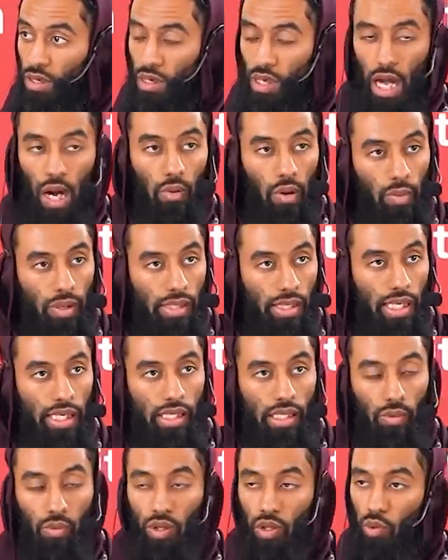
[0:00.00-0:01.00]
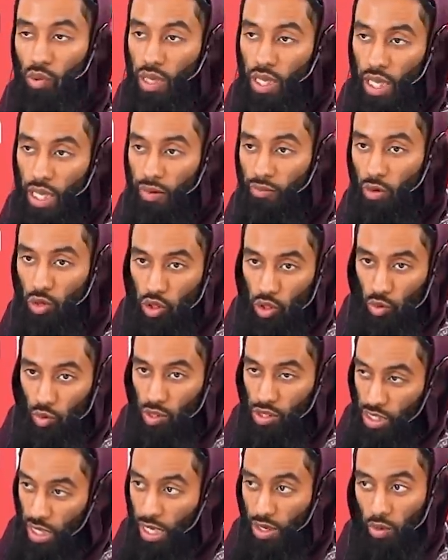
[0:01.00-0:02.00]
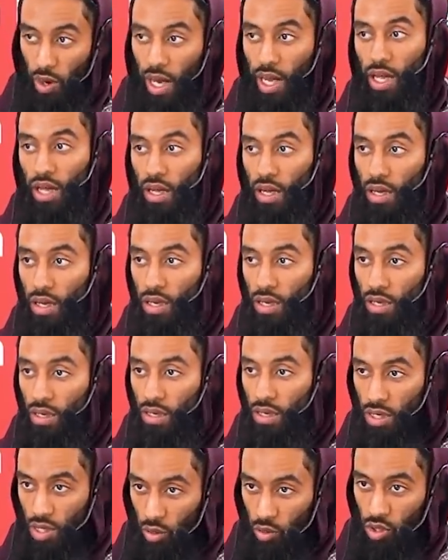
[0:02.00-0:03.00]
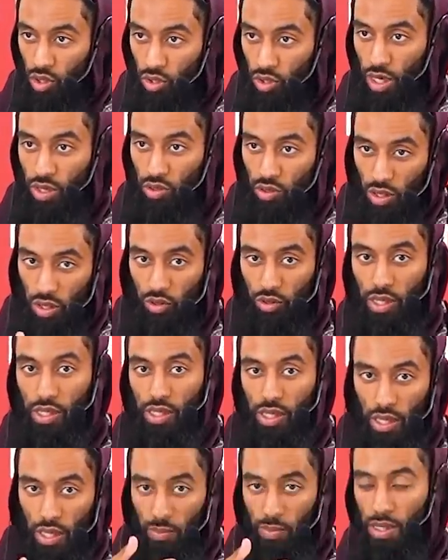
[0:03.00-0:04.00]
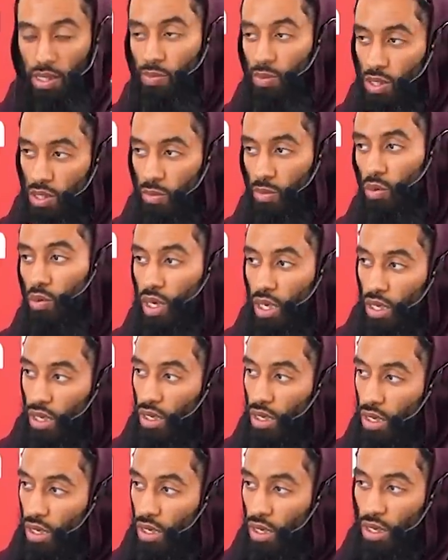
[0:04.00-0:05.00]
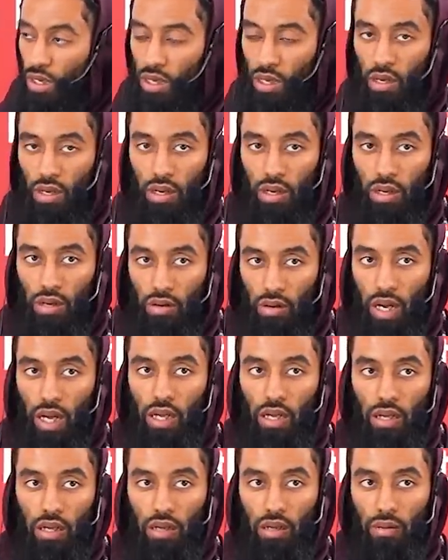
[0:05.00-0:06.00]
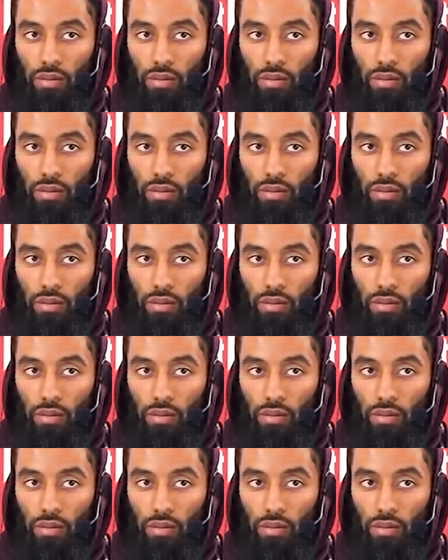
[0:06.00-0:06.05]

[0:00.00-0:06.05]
And when we see someone doing evil, should we stay quiet? We should try to address it in the best possible way, right?